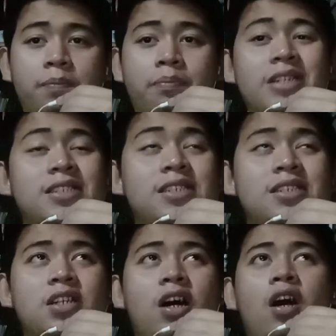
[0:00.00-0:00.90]

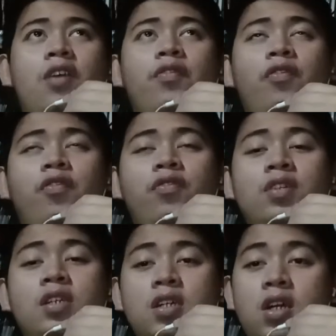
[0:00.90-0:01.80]
complicating
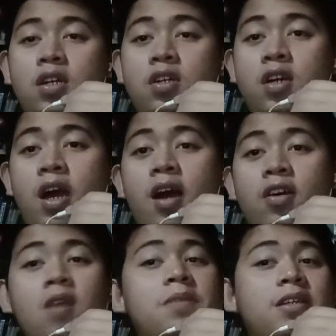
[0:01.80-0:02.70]
conditions which could
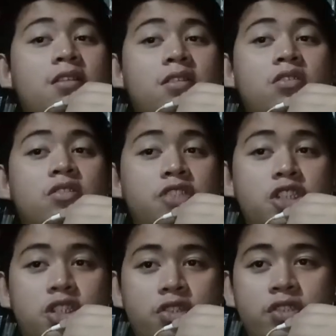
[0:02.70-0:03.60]
contraindicate
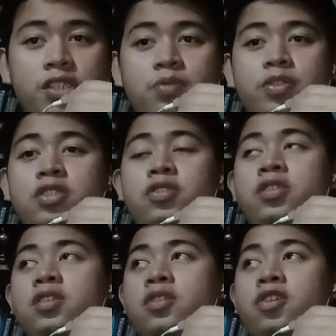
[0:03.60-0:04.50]

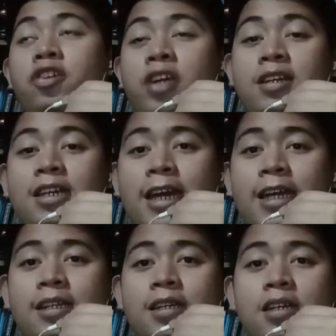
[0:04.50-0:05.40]
chemotherapeutic agent
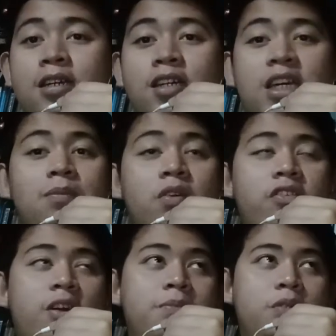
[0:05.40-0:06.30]

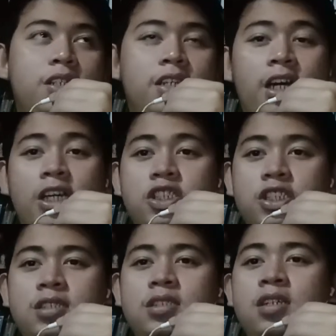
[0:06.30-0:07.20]
administration, such as
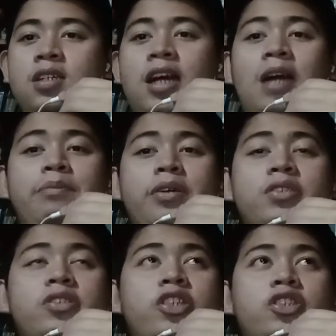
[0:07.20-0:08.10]
infection,
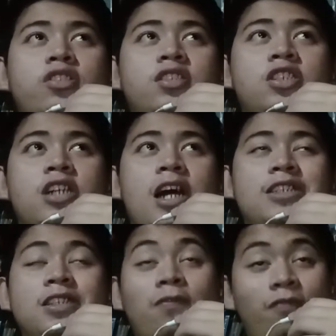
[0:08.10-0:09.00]

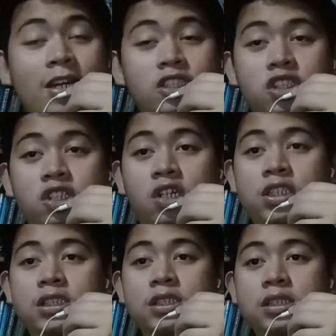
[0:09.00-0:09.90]
severe
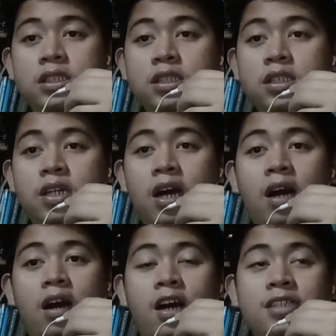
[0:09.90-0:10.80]
stomatitis,
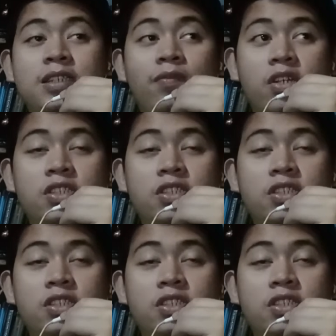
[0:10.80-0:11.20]
decrease